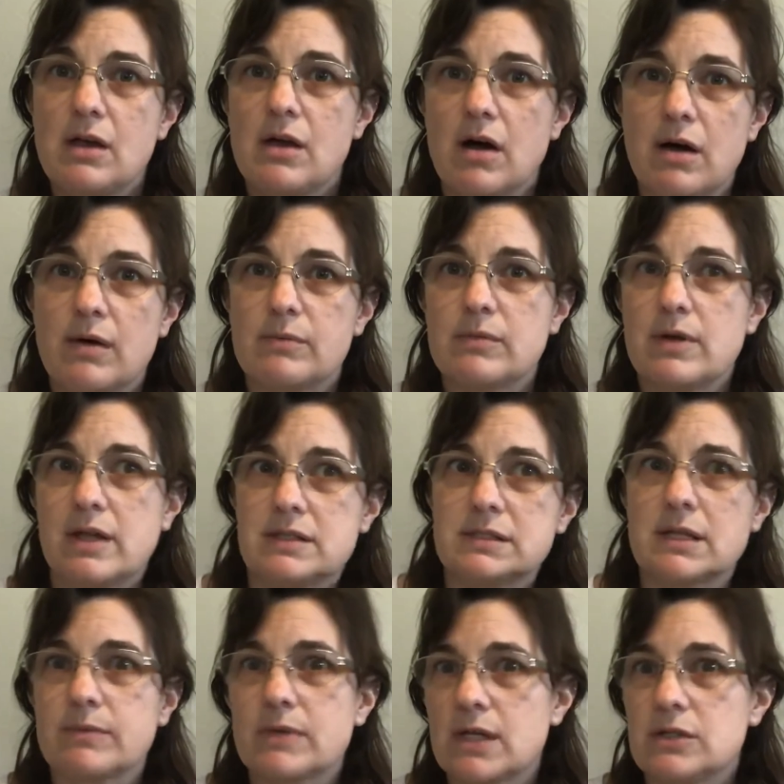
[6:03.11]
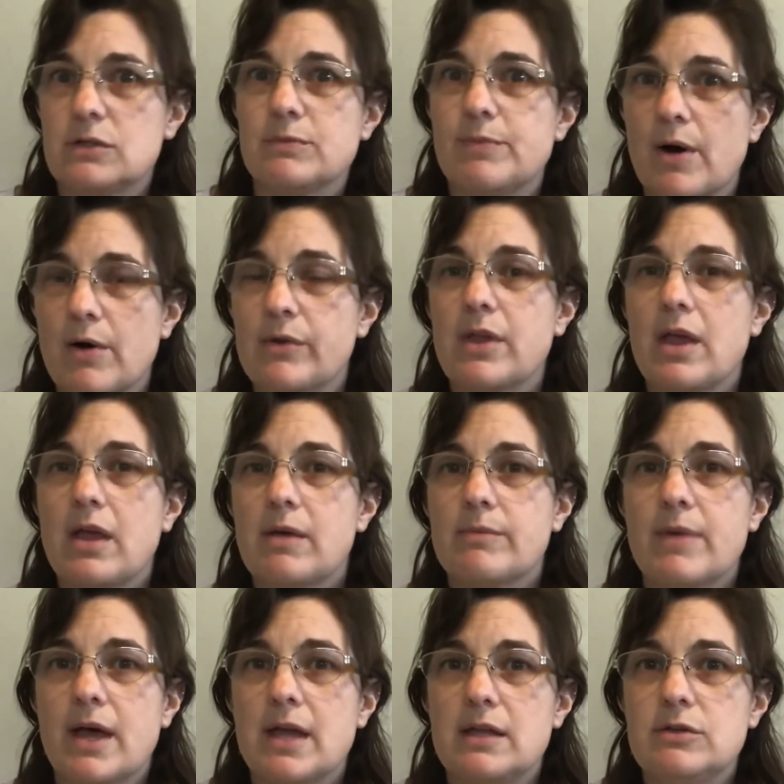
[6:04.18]
And some can do both.
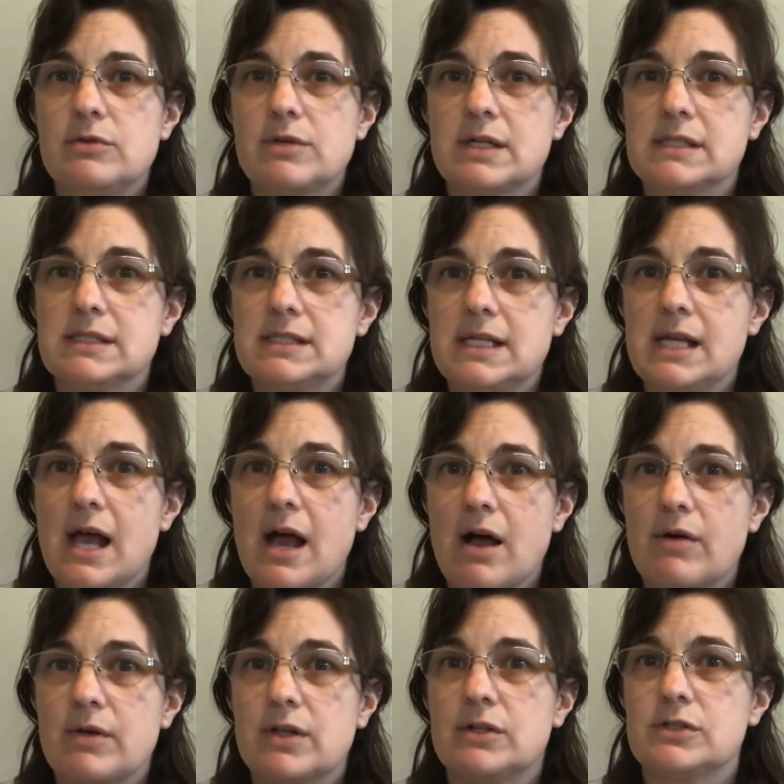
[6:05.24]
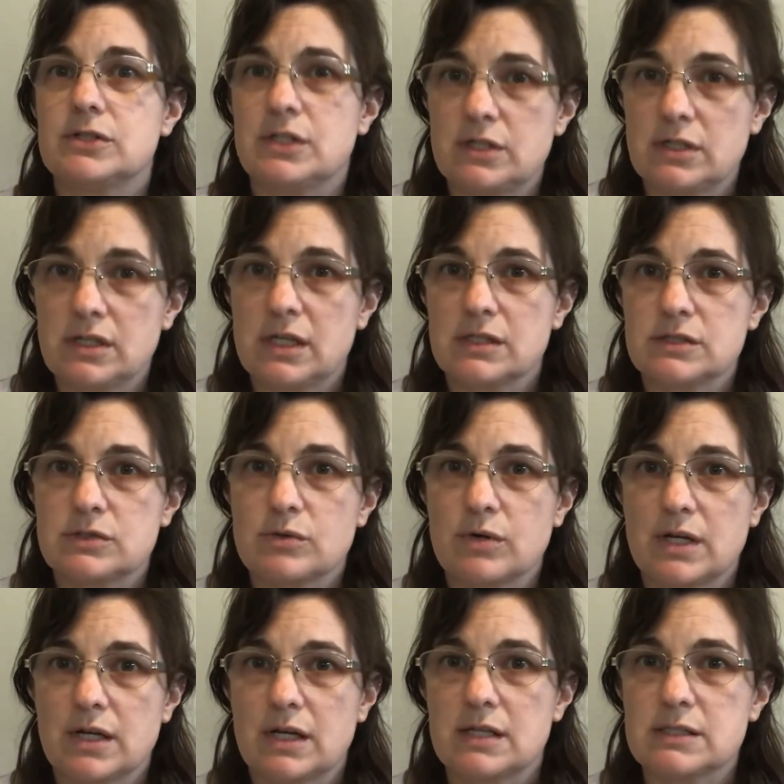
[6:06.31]
But you can see how energy could get
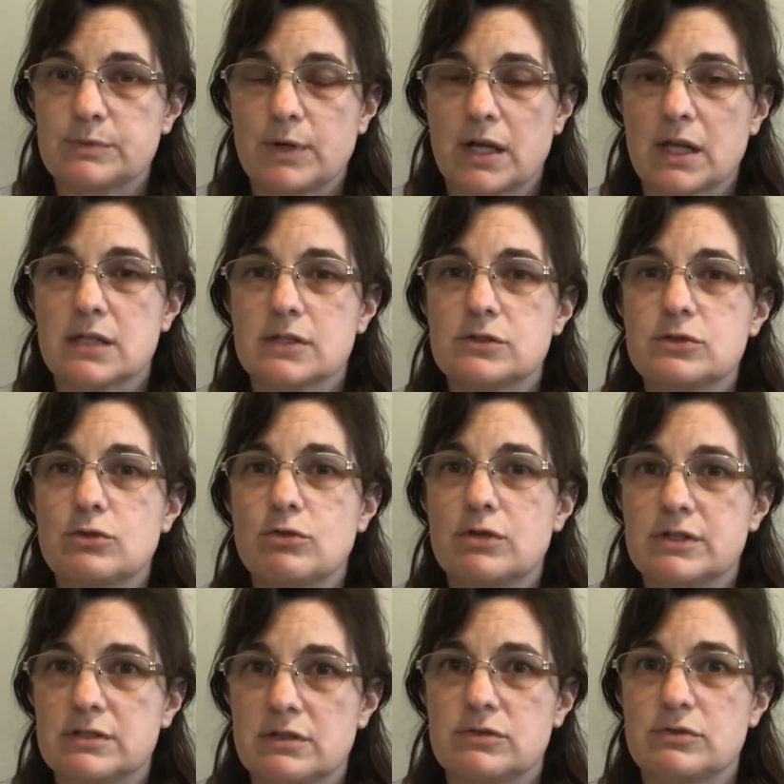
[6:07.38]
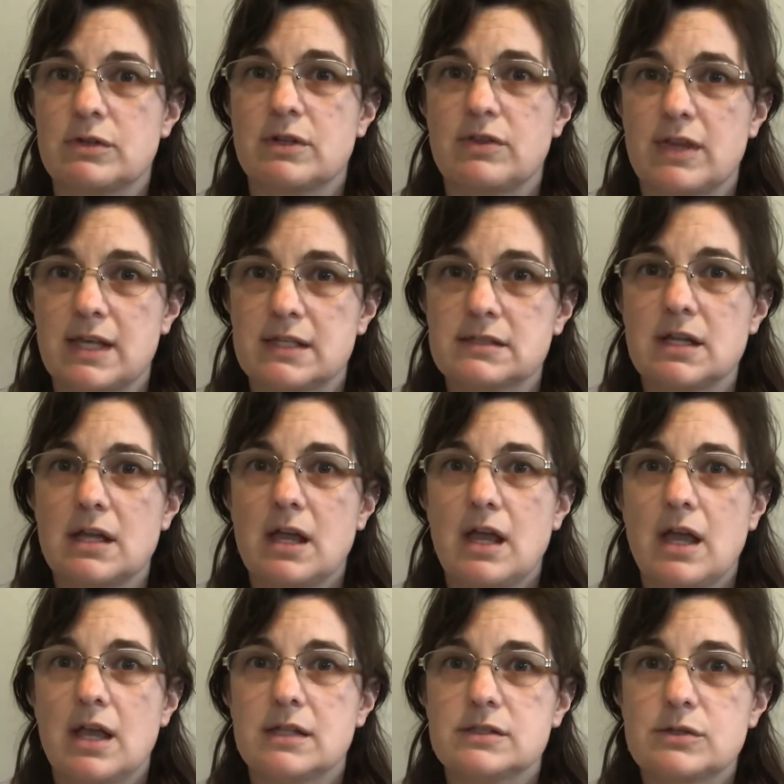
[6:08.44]
stored in a spring. As soon as it's released,
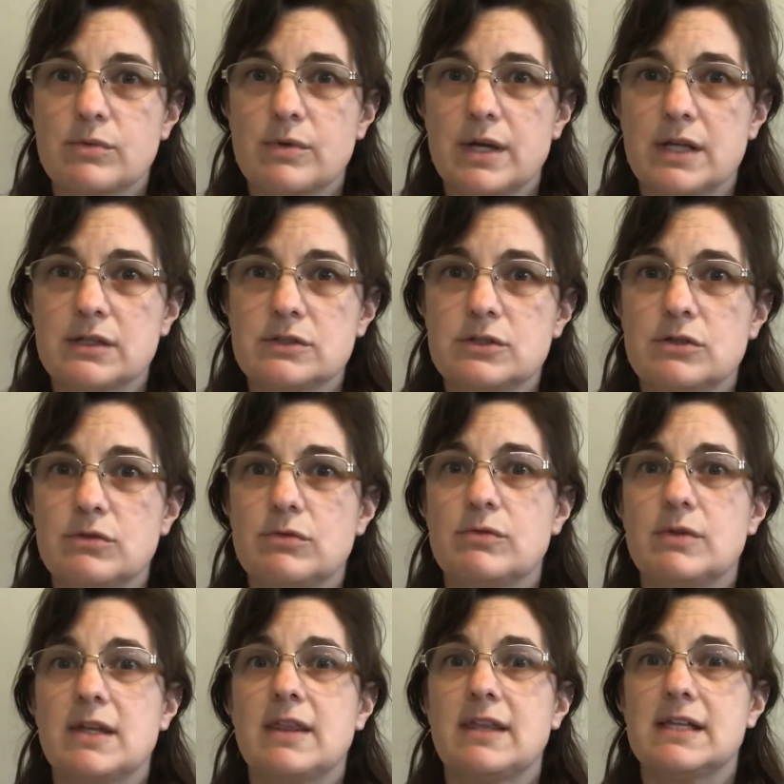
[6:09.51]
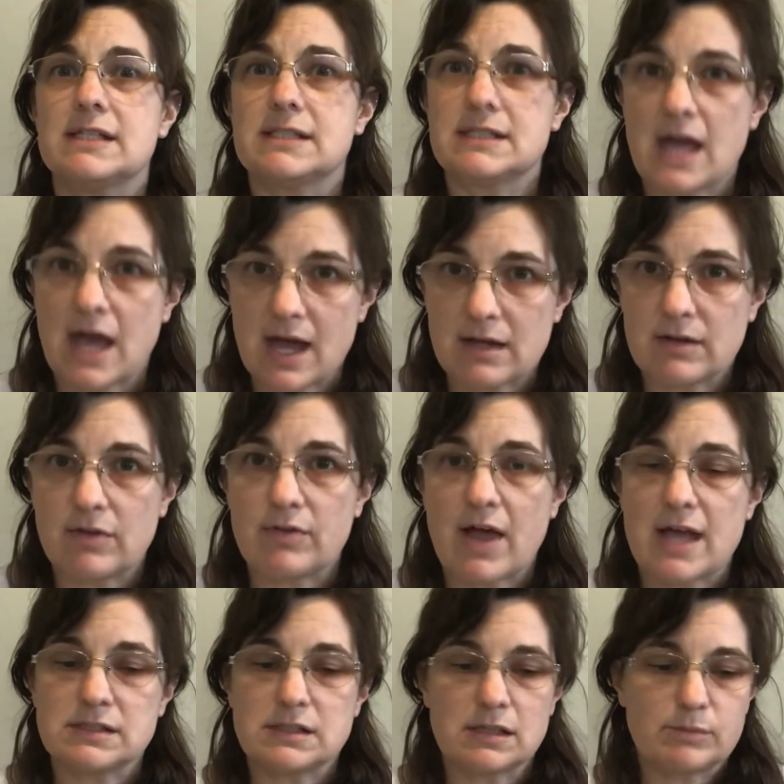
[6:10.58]
it's going to release that
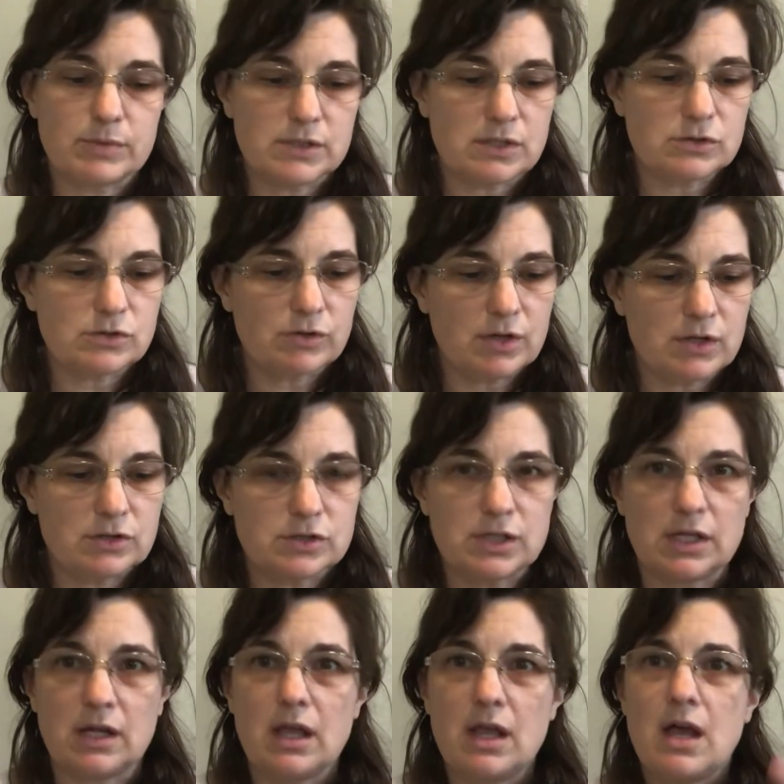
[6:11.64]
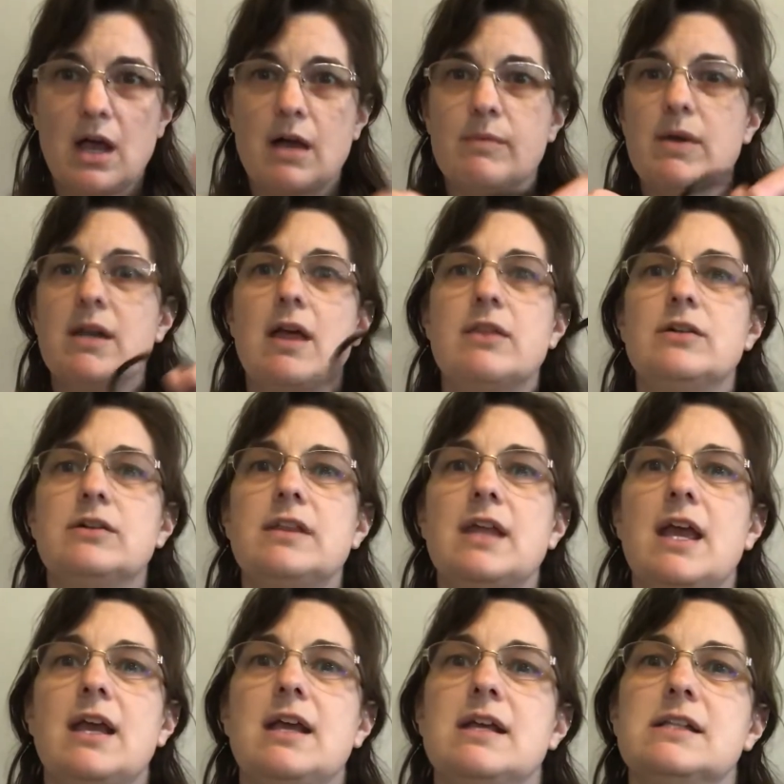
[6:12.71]
elastic potential energy. Another
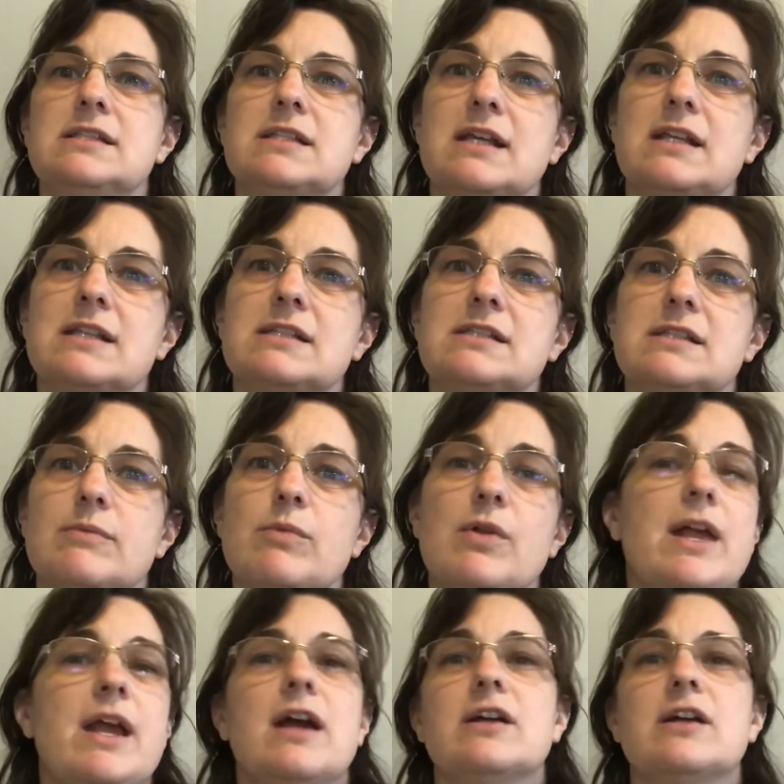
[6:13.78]
thing is like the simple hair